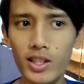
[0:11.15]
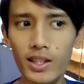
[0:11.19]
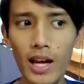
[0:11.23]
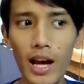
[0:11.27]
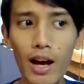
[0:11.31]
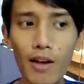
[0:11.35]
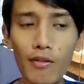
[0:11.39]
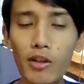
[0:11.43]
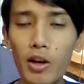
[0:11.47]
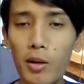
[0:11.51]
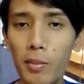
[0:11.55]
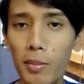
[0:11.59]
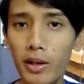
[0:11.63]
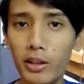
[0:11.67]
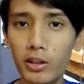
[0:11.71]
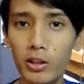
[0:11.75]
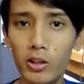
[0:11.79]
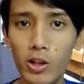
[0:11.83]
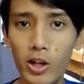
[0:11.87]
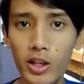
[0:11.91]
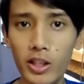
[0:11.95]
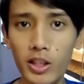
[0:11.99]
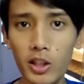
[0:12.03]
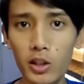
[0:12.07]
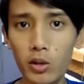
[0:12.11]
that have come out
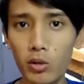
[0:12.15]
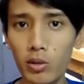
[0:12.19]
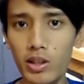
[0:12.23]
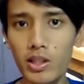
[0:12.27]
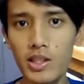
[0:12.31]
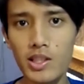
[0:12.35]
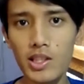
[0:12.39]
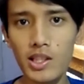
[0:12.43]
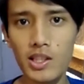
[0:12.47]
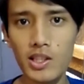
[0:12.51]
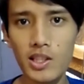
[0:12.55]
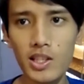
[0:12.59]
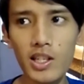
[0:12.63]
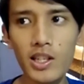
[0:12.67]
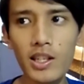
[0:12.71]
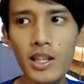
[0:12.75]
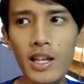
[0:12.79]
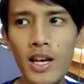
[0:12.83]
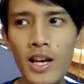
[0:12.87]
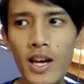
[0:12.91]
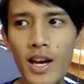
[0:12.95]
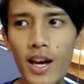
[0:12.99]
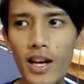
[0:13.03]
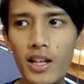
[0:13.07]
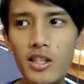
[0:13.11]
already in 2016